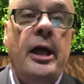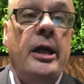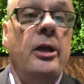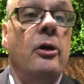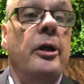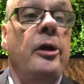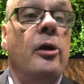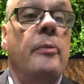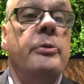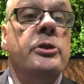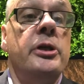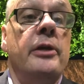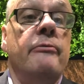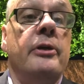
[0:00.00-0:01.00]
In
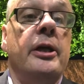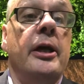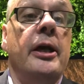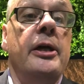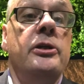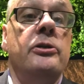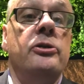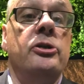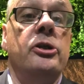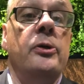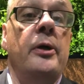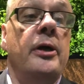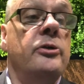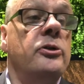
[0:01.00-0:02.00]
99% of occasions,
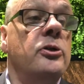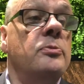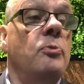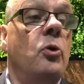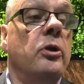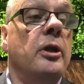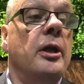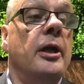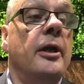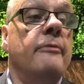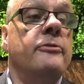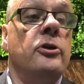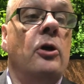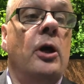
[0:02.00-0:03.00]
2 hours is more than
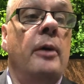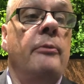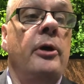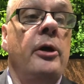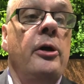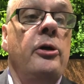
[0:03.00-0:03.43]
enough time